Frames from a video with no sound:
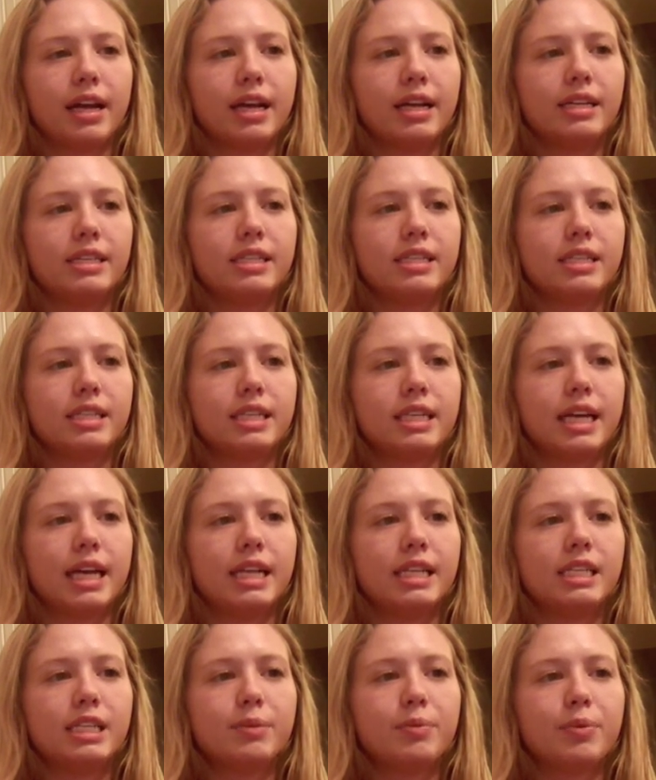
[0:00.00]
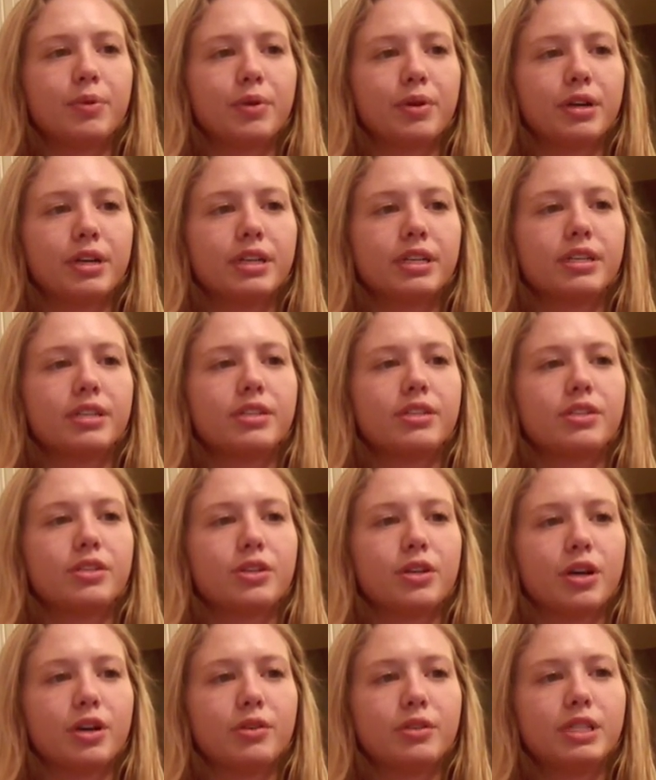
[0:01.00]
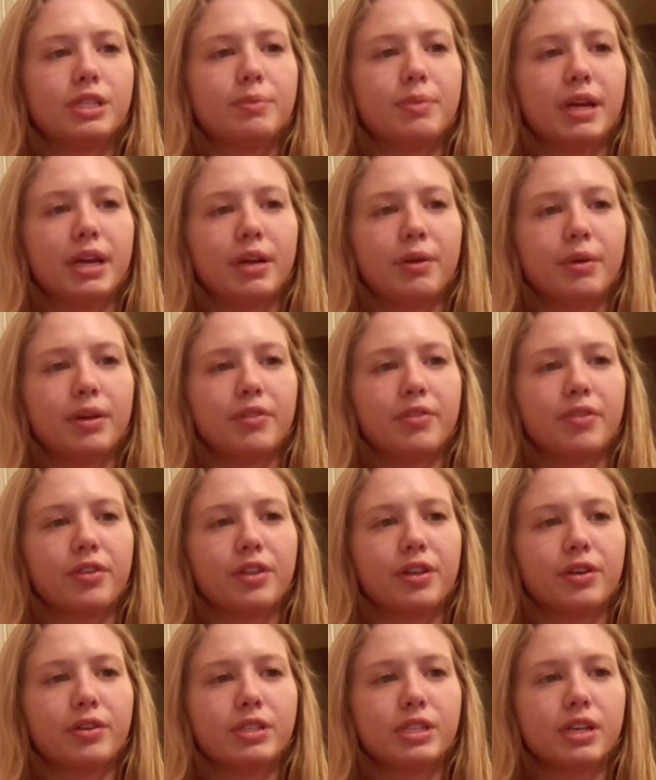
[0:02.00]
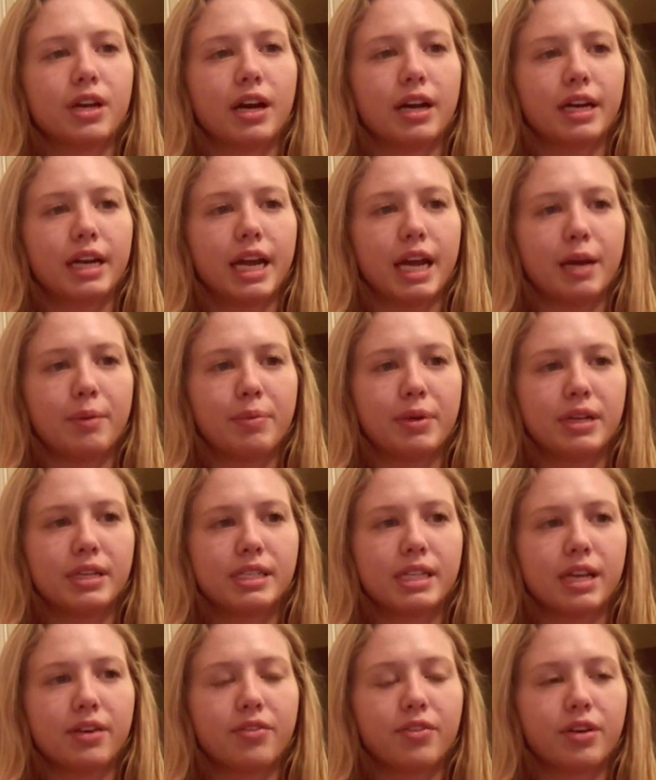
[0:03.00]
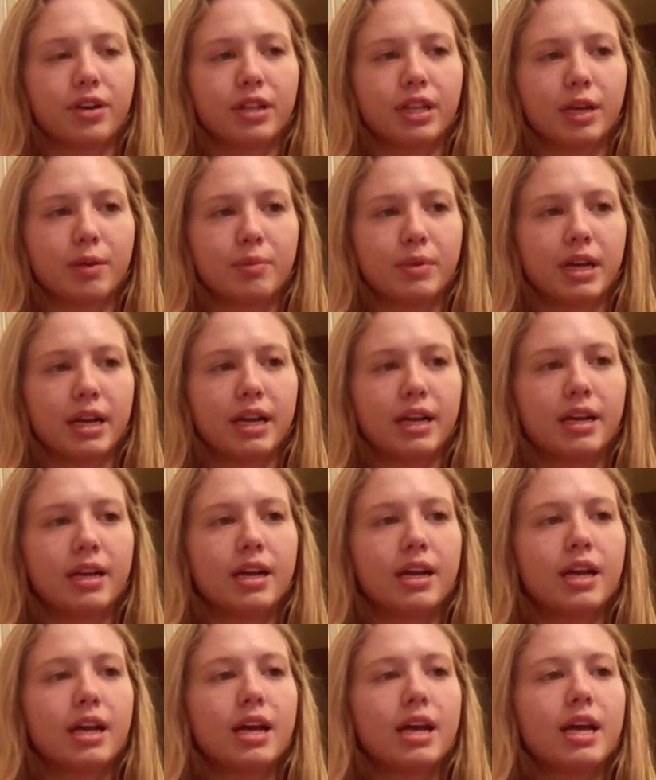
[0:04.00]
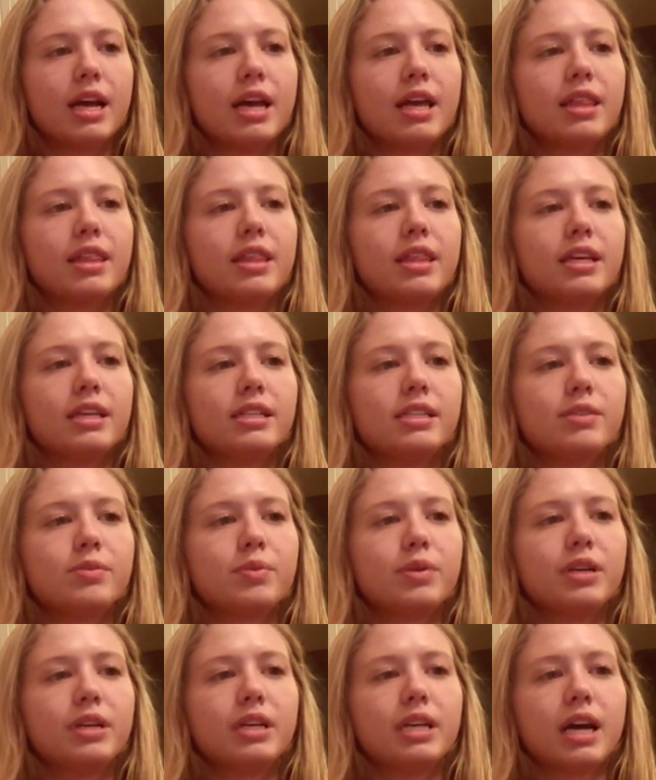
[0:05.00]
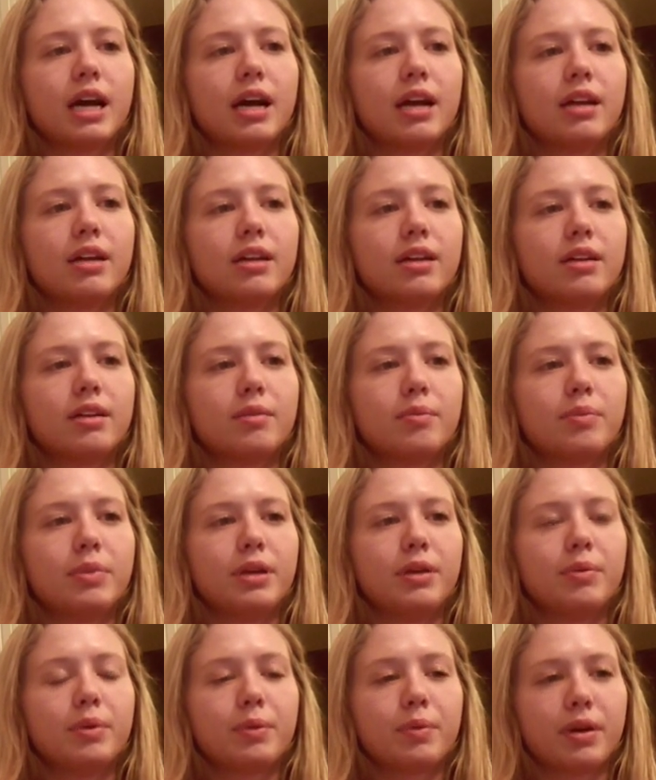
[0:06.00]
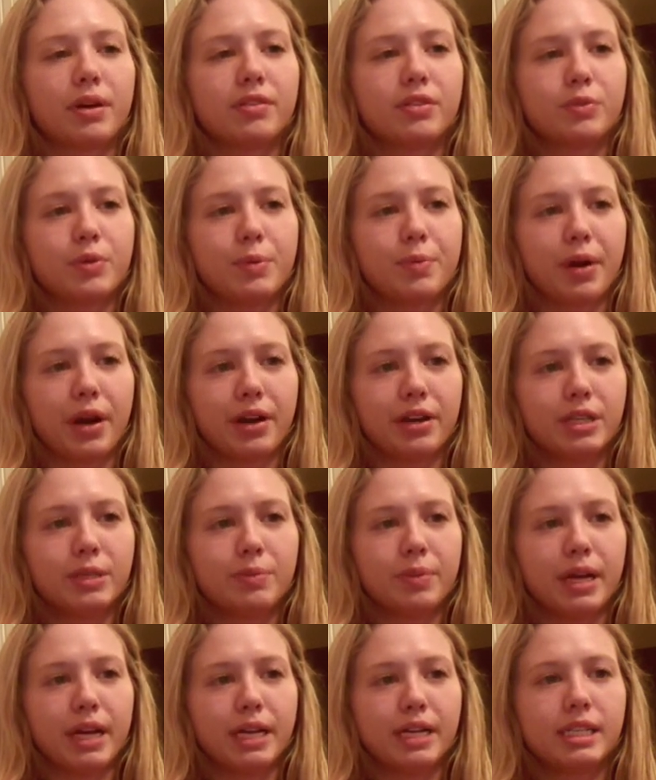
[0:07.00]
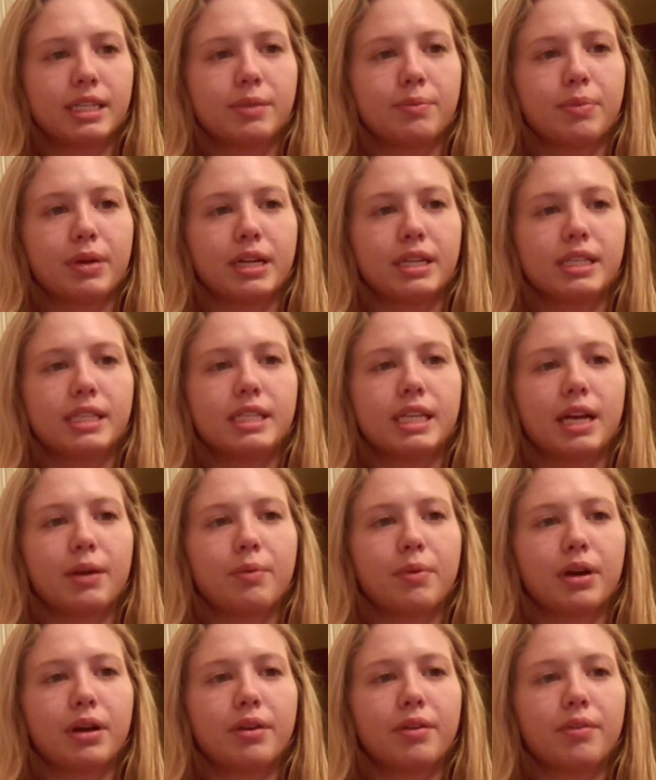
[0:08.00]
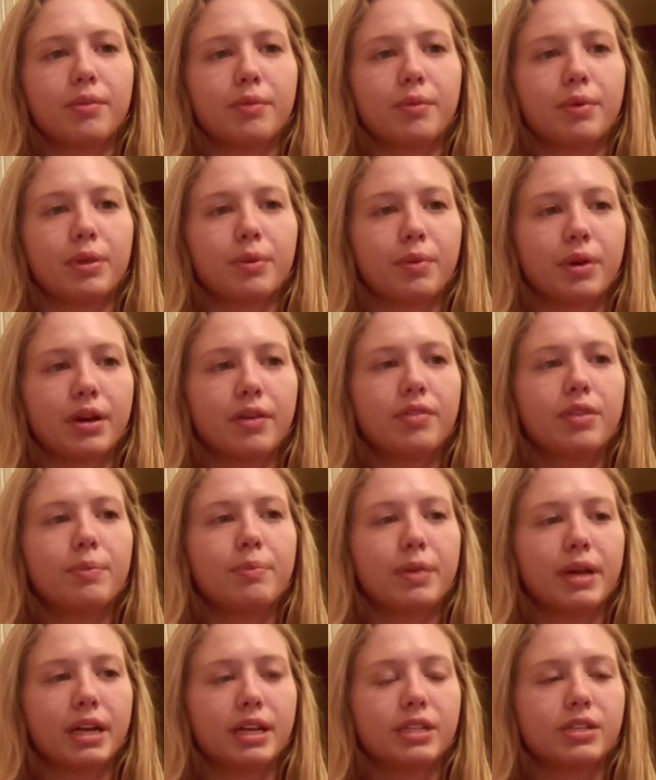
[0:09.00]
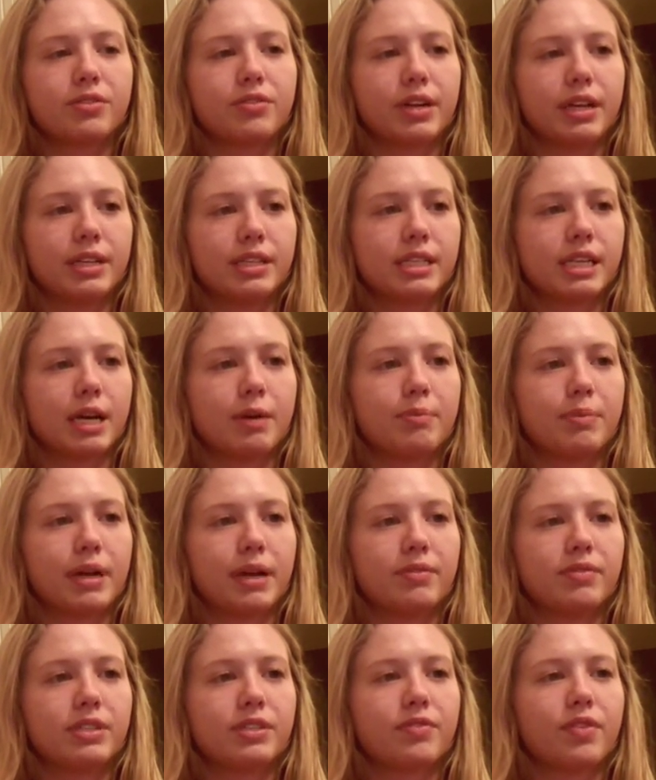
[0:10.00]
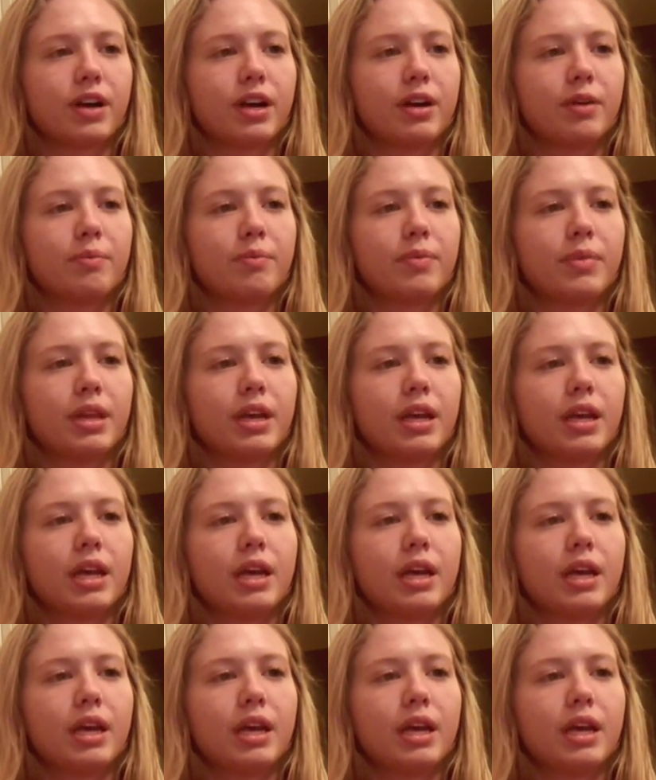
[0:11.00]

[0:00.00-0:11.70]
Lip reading: and to gain support to host a banquet for those on campus and for alumni. This would not be with one of Sweetbriar's pigs, but instead with one of the pigs raised on Bev's farm.